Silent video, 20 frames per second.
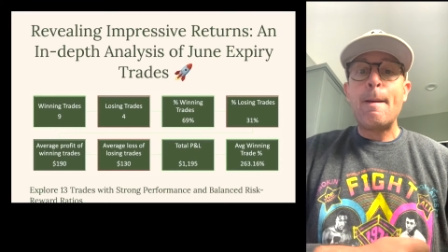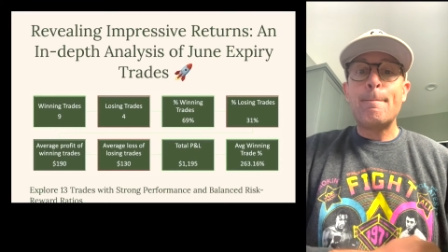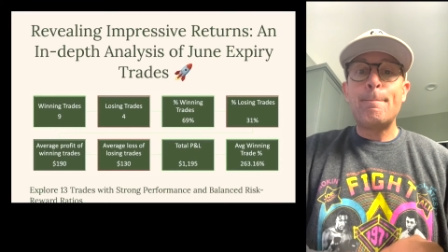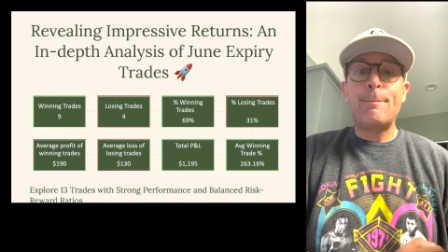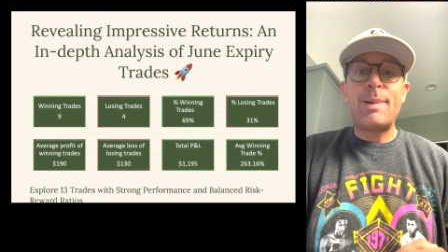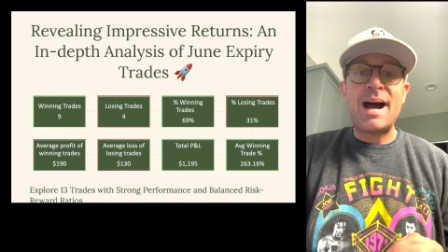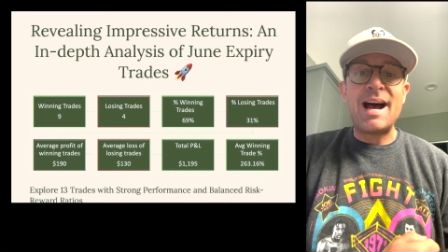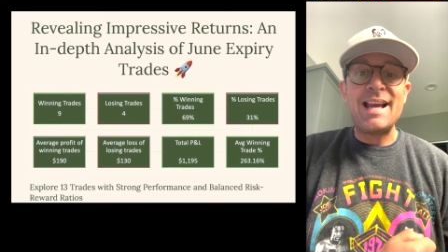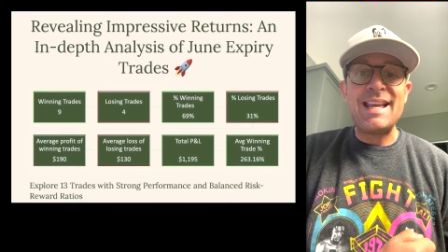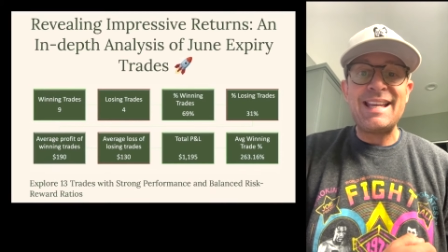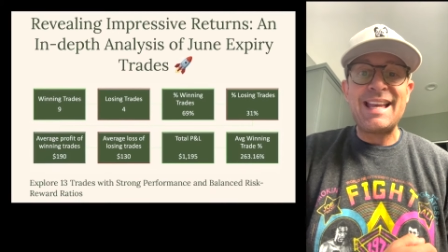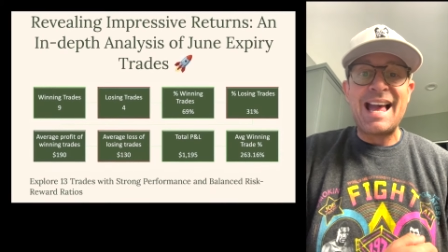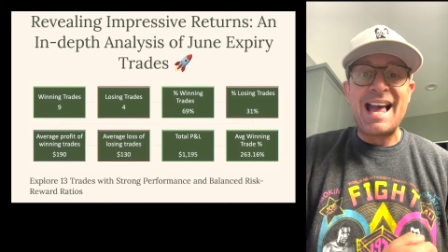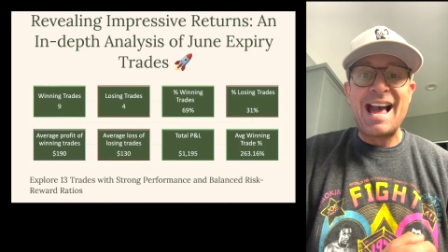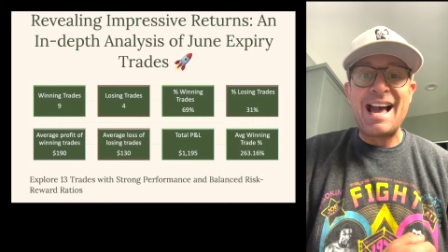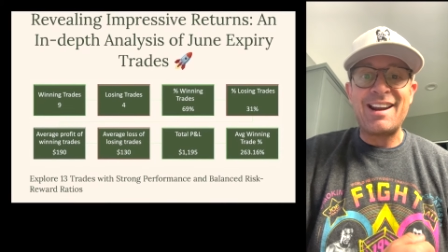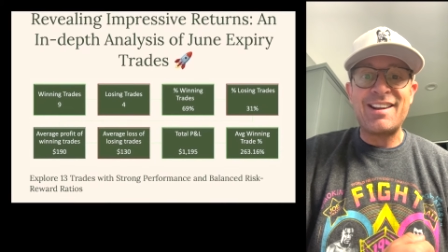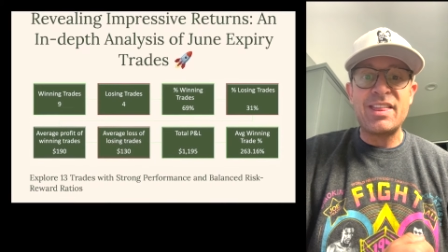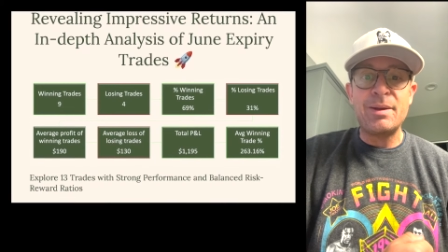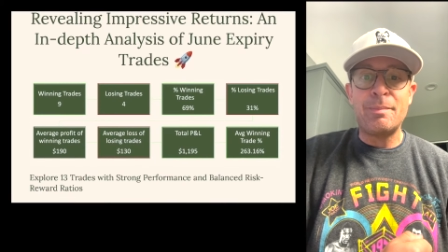buying
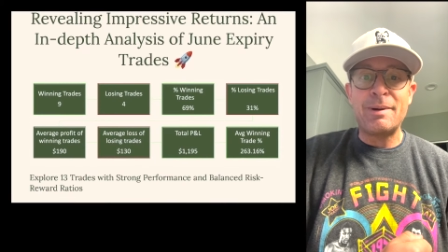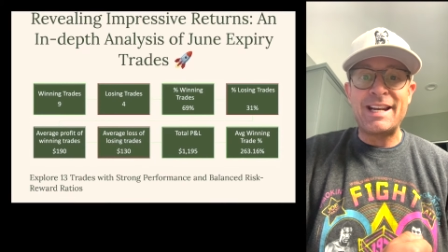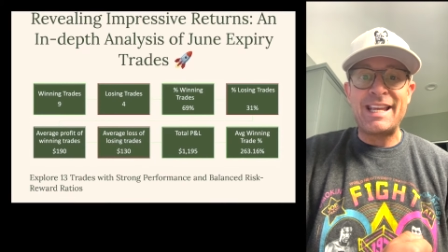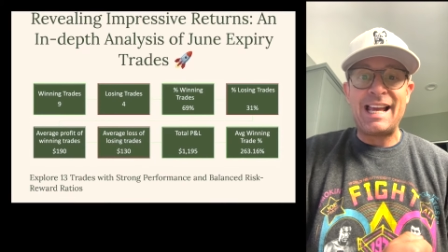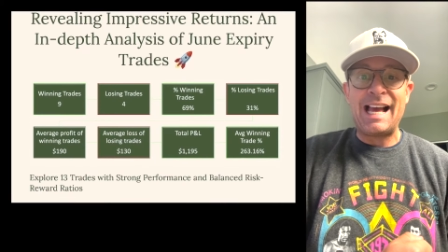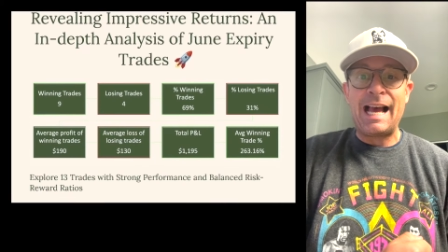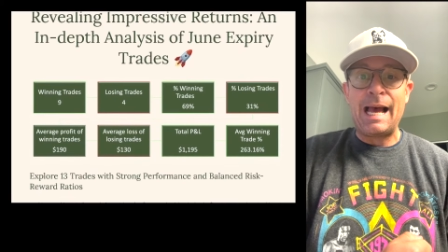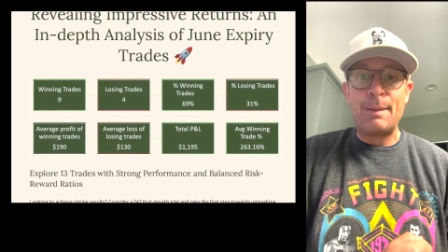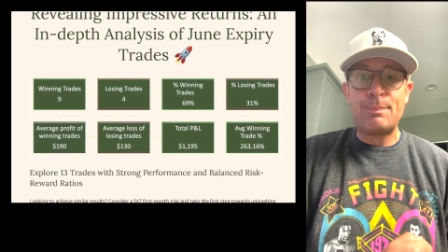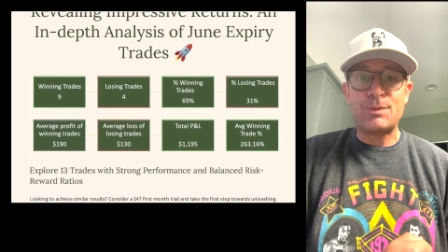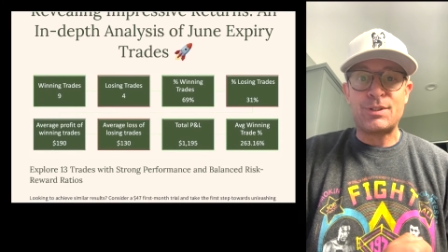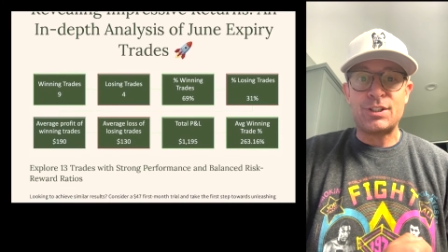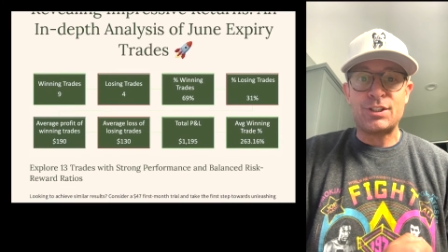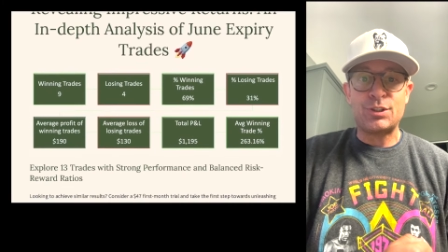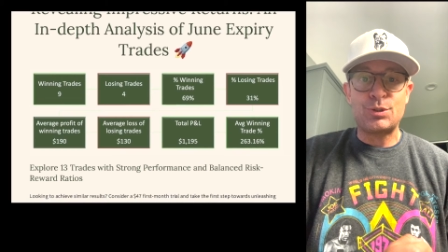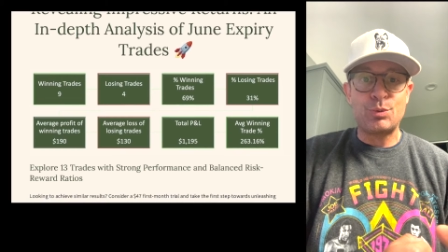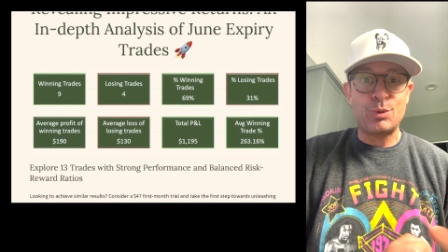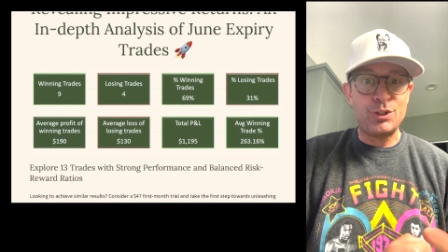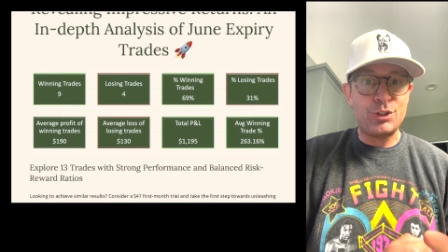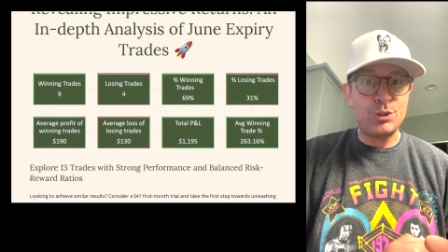out of the money
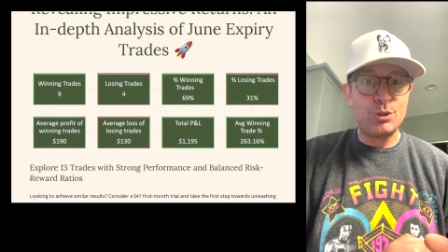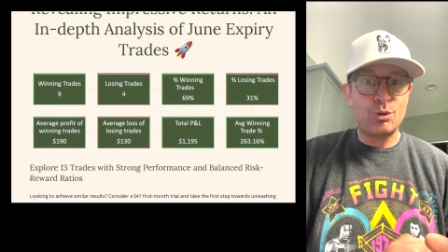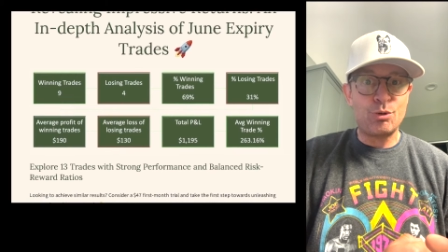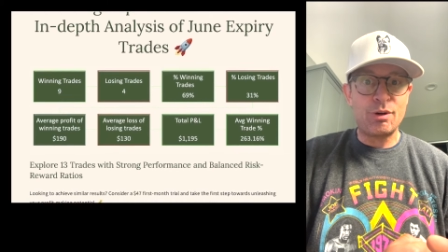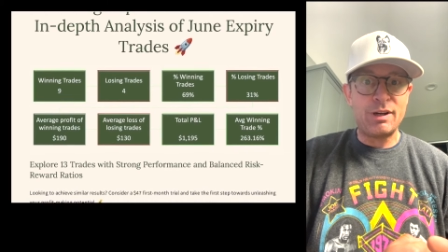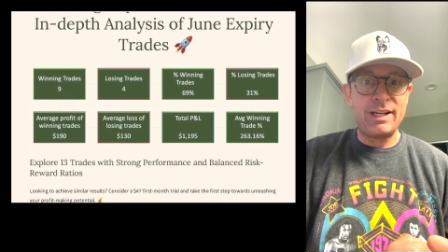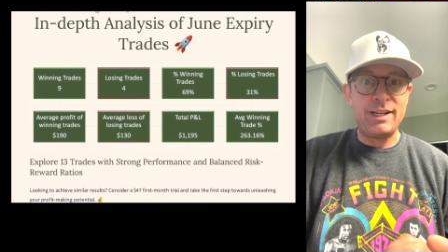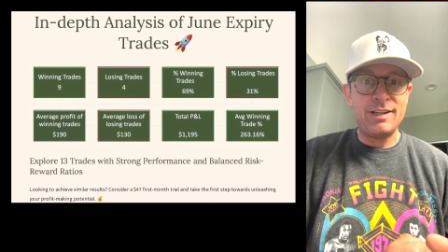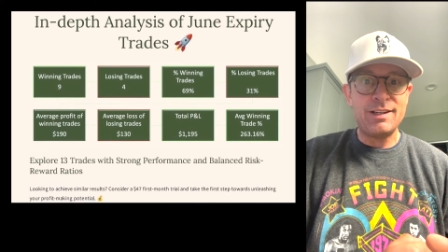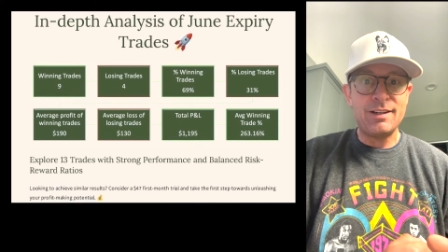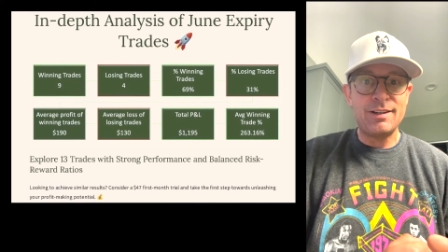options. Wouldn't you agree?